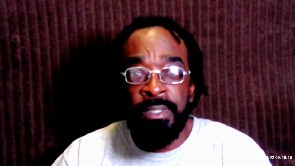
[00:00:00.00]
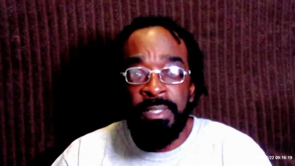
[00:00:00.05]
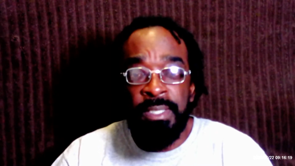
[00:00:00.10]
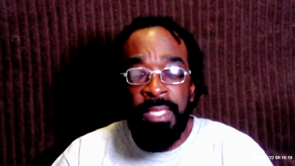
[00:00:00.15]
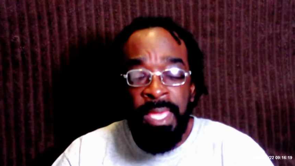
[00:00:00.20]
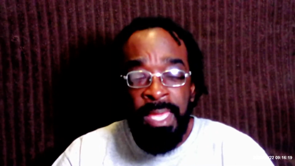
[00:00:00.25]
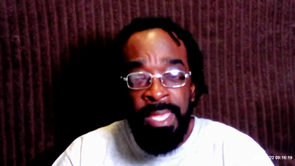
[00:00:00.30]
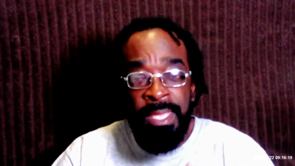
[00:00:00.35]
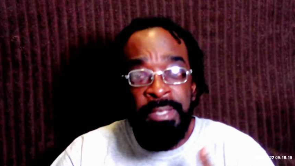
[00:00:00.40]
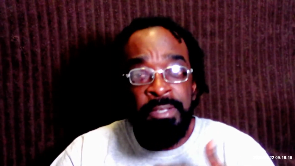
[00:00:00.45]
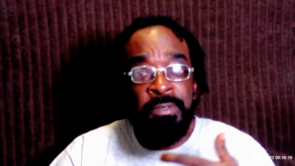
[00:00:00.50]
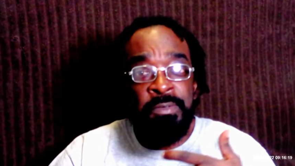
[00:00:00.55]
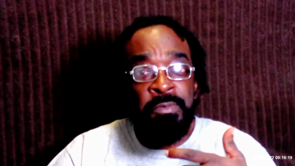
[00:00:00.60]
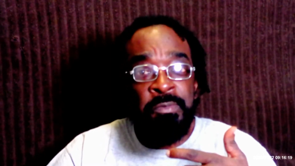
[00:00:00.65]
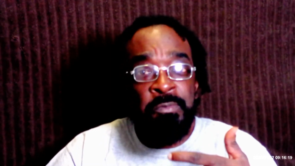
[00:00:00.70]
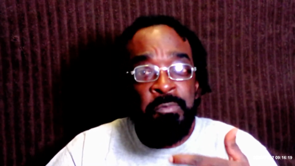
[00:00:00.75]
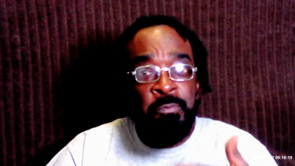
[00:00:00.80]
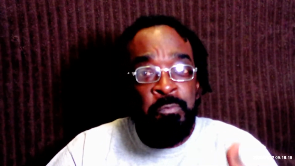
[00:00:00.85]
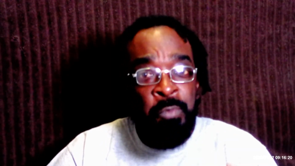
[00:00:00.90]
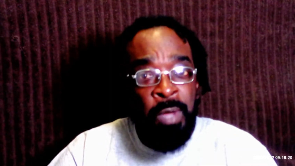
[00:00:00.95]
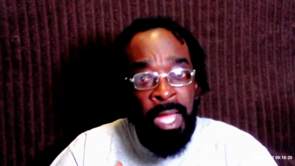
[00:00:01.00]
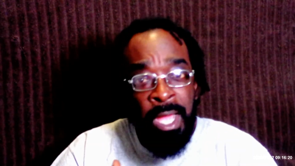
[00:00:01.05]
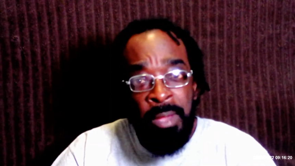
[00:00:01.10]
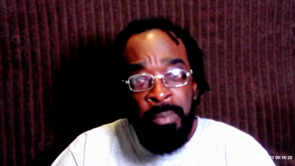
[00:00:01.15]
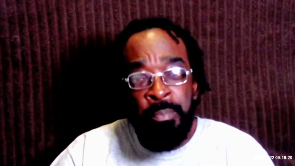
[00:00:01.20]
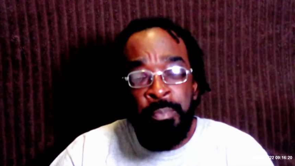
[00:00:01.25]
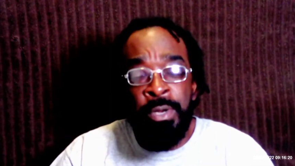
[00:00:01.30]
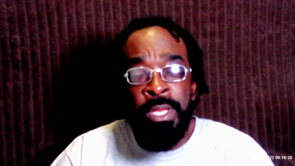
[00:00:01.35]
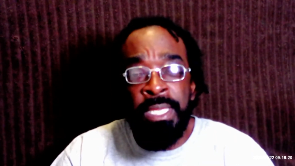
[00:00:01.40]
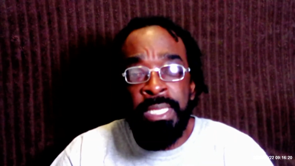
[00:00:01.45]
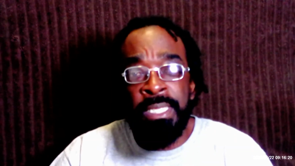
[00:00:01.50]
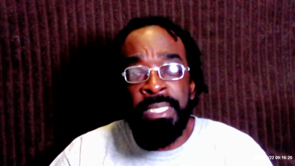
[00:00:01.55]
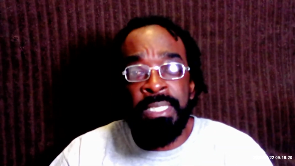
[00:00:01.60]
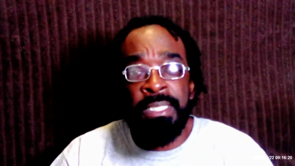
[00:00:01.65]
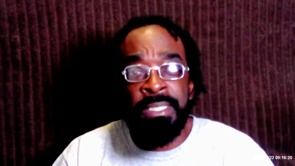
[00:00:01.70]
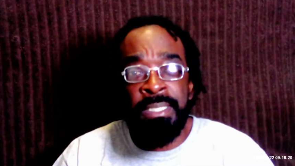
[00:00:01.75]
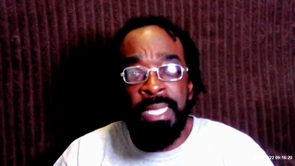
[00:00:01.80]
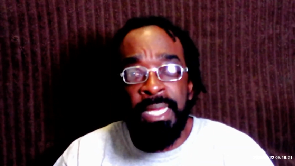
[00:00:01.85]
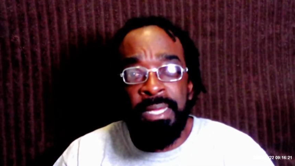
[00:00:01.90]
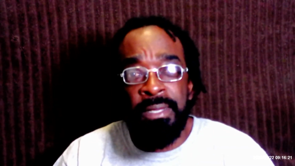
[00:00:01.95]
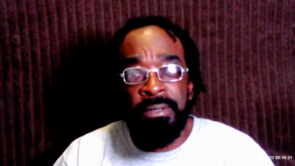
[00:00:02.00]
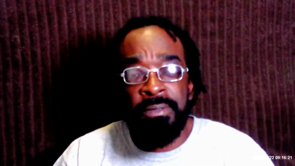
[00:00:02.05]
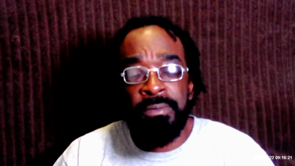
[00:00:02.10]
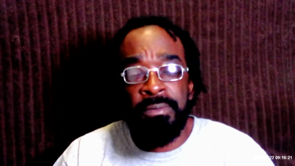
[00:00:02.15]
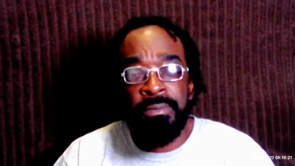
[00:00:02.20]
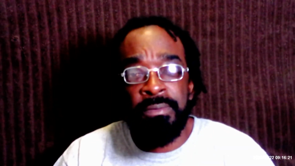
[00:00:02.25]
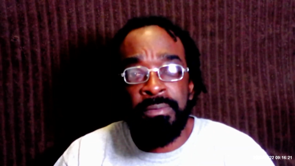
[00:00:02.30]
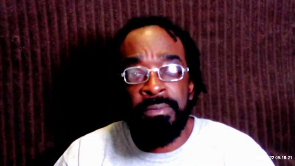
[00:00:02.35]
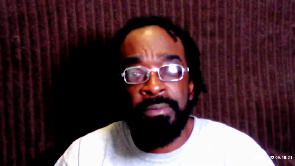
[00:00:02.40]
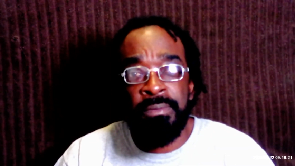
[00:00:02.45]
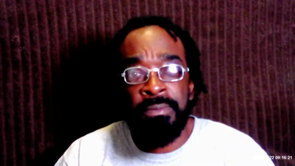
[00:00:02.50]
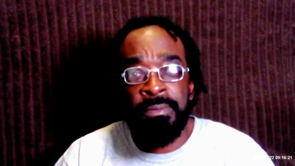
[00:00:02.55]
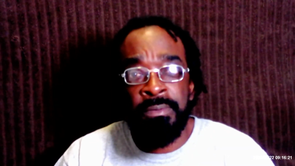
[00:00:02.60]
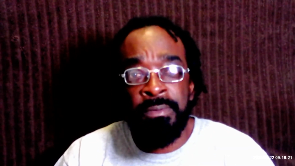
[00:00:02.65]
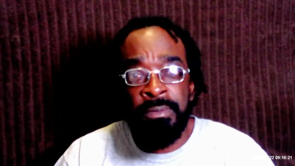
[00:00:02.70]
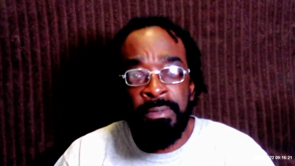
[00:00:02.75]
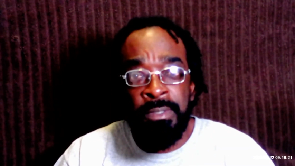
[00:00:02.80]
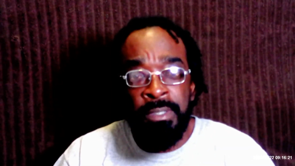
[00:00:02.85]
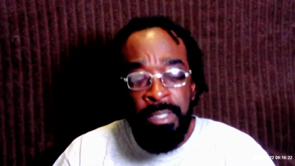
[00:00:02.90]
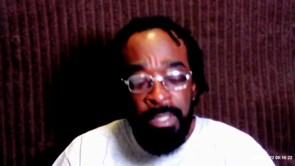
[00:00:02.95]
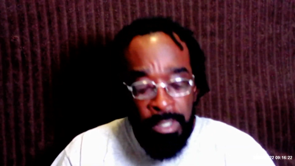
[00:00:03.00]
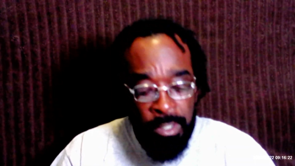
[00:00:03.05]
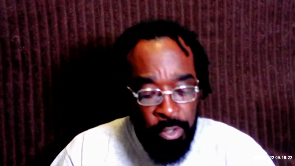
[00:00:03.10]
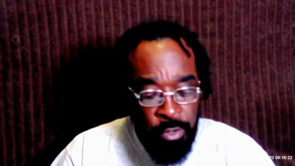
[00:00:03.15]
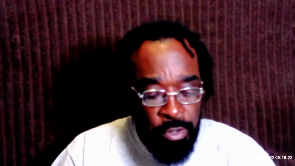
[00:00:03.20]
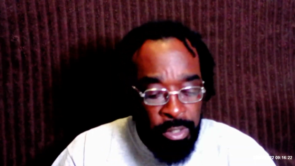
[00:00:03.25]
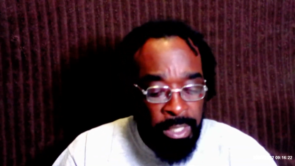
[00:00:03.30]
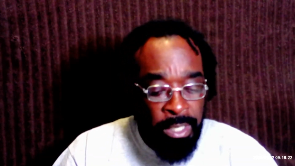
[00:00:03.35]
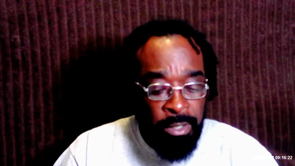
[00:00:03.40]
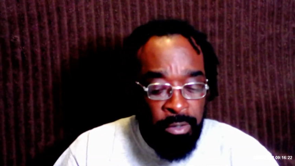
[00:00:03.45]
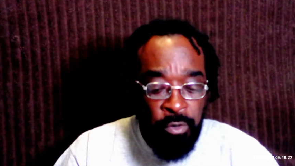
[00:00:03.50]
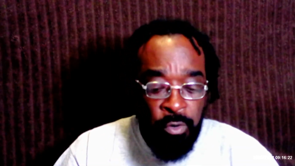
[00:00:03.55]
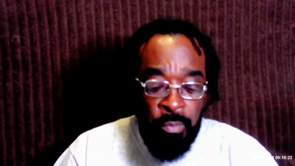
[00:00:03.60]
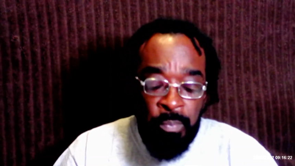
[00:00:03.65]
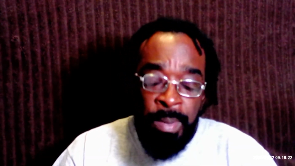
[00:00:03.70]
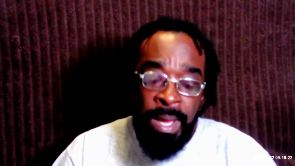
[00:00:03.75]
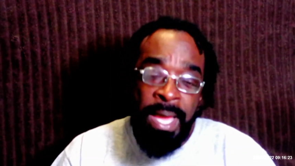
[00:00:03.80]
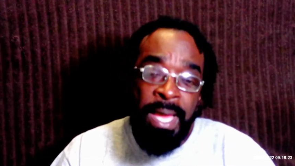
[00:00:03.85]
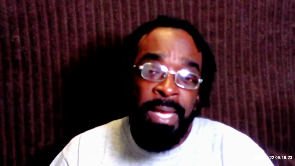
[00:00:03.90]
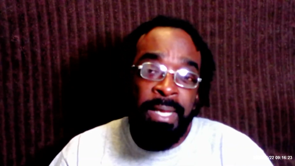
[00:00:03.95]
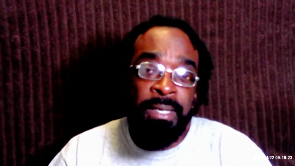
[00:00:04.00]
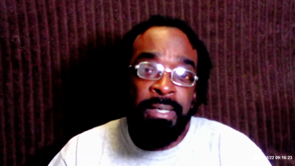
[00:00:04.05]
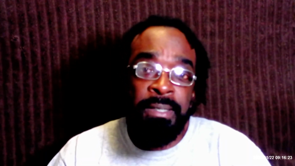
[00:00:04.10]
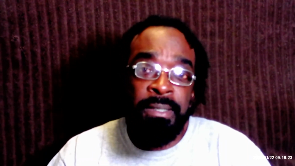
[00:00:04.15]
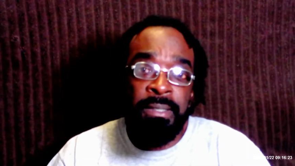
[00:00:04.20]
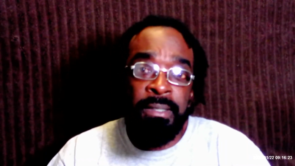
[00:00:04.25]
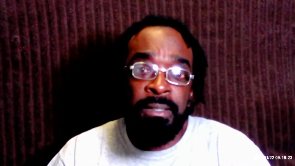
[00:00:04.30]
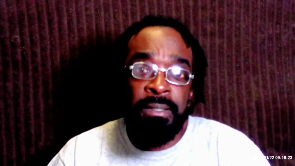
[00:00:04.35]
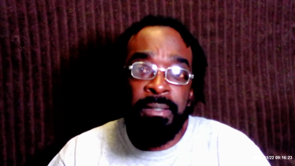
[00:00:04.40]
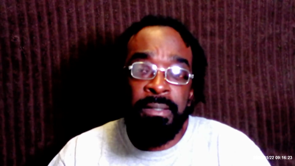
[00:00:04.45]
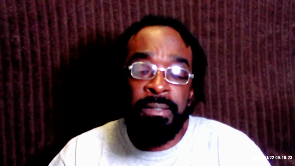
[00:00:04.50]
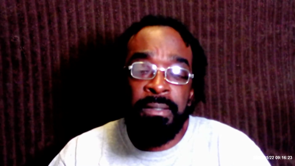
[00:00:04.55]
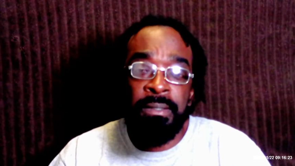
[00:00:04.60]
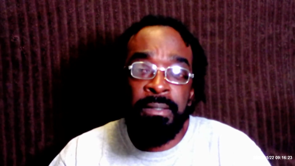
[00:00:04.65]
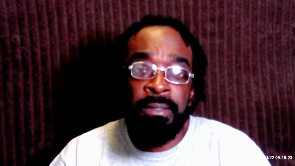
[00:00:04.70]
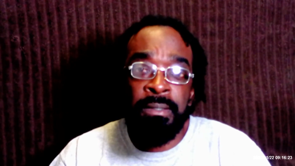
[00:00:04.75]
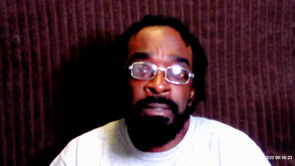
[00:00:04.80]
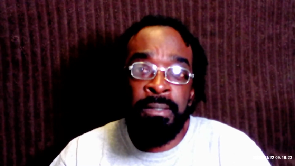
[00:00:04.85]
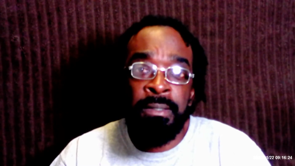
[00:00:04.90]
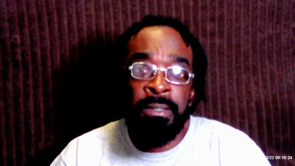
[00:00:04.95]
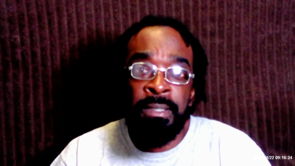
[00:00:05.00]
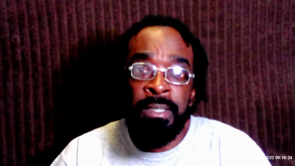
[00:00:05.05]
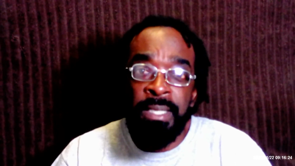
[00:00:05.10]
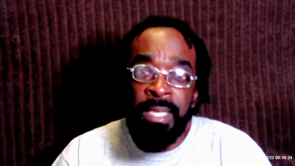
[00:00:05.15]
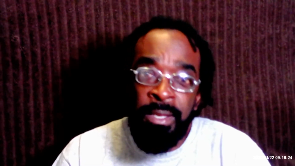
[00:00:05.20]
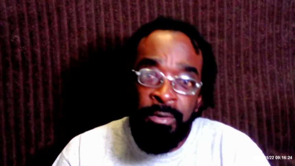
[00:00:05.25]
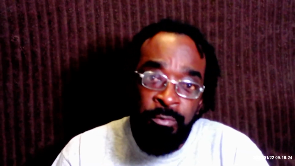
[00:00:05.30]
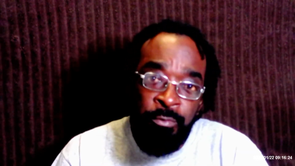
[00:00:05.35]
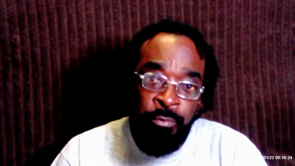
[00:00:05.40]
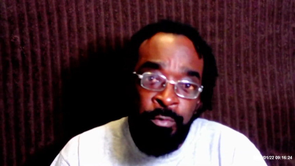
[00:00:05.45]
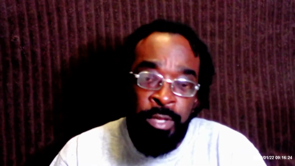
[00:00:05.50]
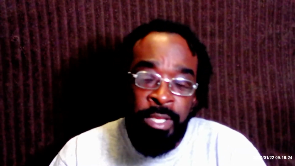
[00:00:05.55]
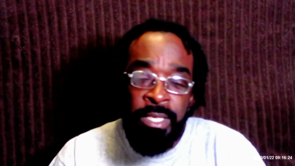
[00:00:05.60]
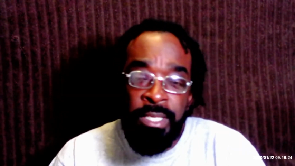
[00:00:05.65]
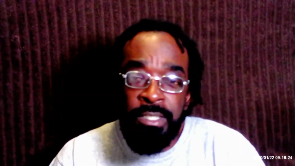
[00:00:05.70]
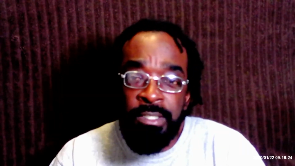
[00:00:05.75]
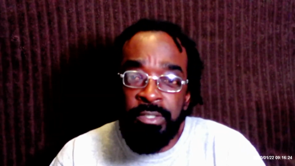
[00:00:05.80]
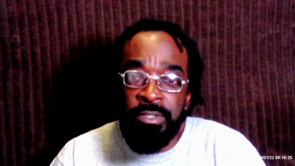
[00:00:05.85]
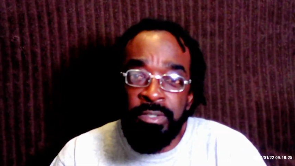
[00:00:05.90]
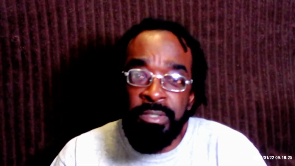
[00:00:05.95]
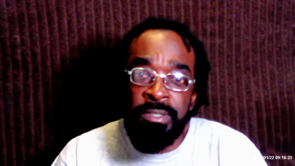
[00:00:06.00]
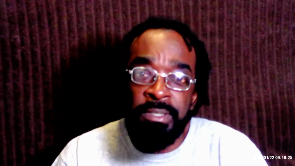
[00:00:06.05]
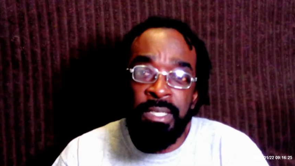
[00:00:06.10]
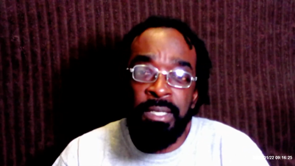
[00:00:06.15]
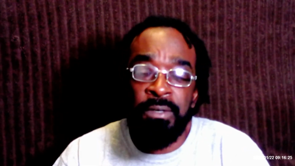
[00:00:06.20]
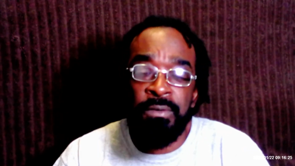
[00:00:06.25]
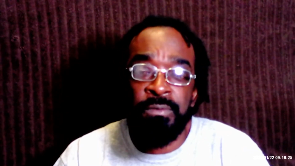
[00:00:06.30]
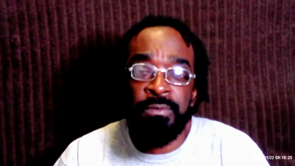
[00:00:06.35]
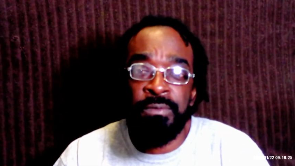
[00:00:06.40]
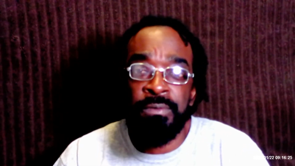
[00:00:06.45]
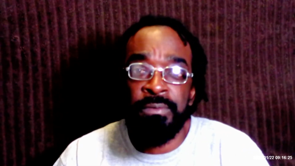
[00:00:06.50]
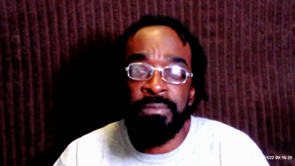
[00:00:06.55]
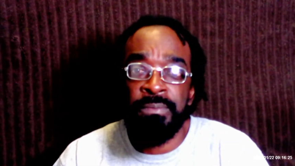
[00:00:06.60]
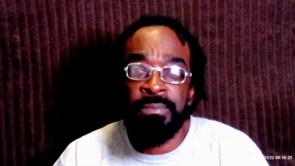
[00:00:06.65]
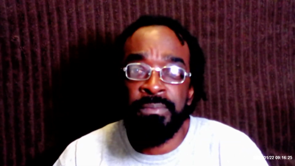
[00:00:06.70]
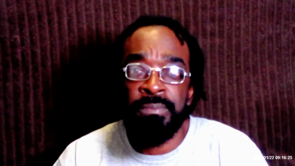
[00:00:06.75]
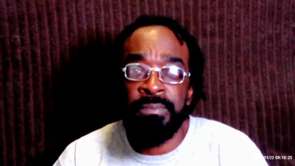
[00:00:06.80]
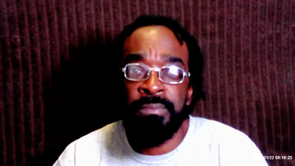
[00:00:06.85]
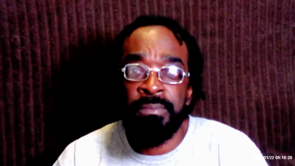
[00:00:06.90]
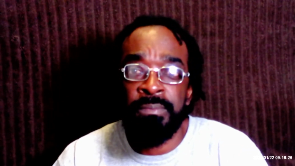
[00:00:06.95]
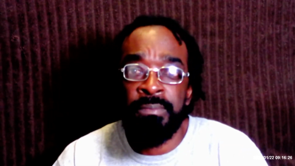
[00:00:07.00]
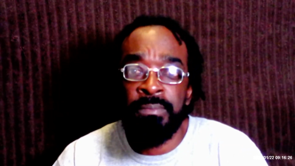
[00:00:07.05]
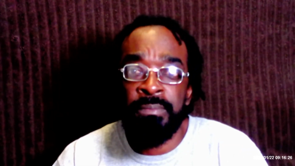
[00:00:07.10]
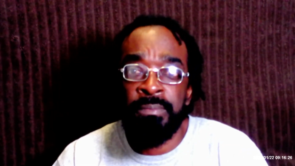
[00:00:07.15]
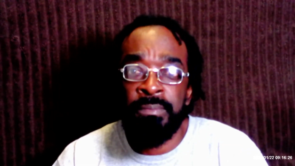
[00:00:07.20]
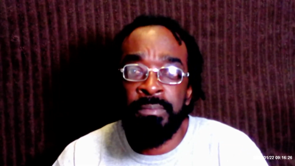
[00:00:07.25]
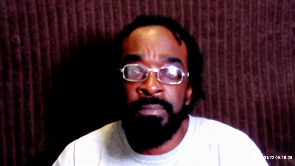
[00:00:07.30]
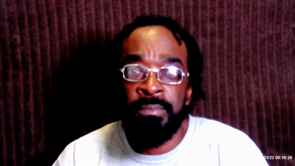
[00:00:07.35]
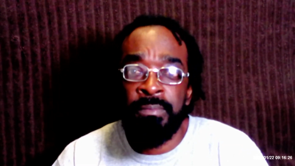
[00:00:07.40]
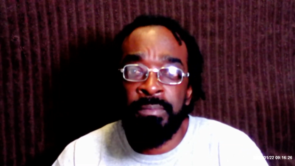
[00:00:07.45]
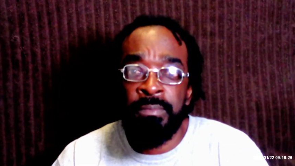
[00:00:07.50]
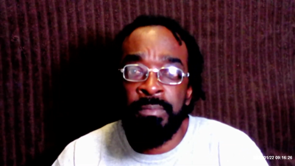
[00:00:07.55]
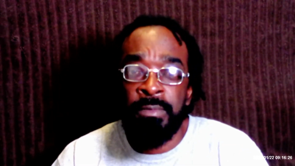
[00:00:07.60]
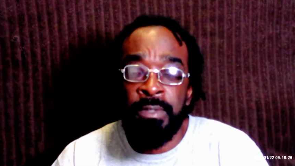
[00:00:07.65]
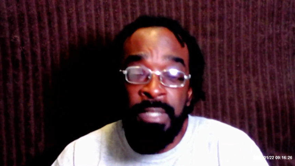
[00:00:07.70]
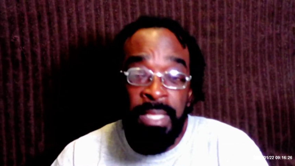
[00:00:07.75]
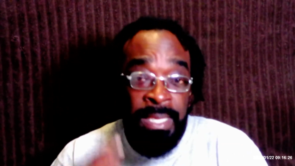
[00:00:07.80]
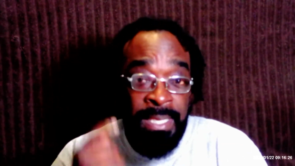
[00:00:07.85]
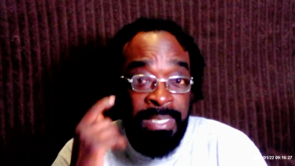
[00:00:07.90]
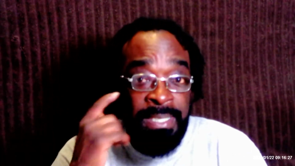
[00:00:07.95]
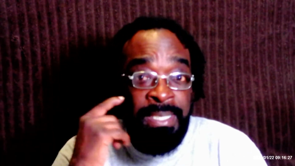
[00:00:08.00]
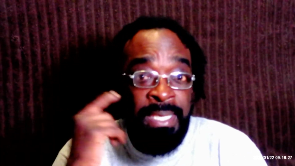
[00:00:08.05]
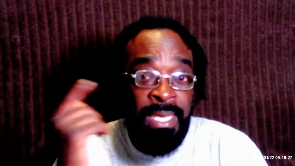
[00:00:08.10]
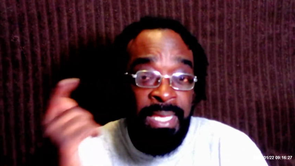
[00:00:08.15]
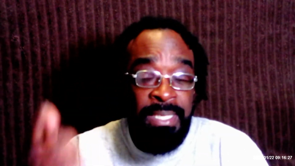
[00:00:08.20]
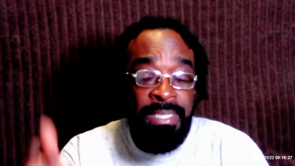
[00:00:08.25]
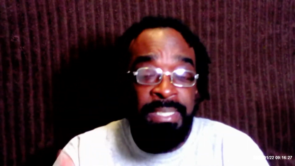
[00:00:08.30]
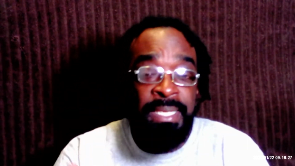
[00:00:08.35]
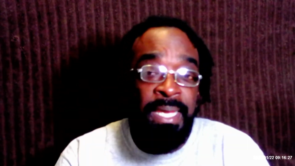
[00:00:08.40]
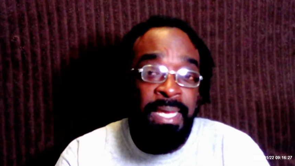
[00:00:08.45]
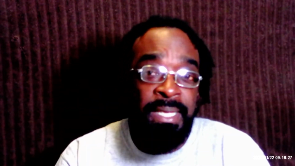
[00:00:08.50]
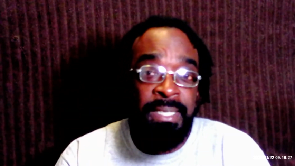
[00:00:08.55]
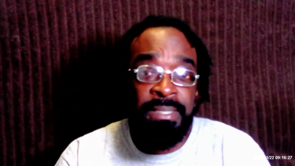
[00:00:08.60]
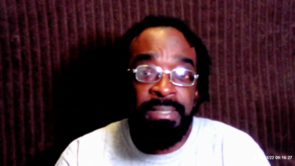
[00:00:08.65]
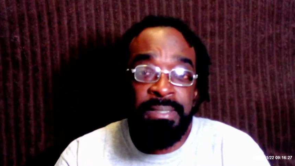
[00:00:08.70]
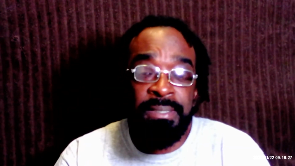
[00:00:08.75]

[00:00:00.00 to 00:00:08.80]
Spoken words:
and while I'm breaking it down, you can go back and read it yourself and gain that